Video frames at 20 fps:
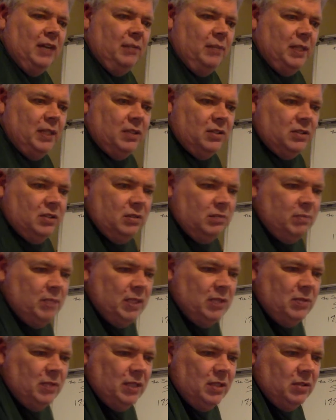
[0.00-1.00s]
because
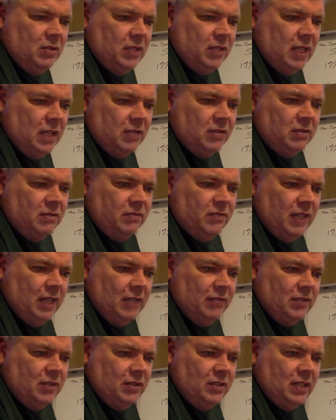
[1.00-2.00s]
between
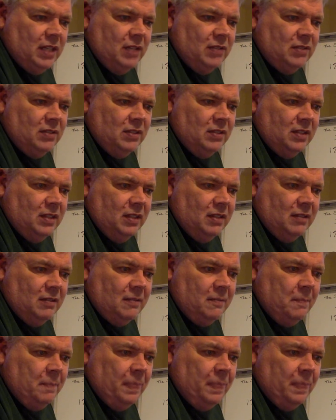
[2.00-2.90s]
2005 2010,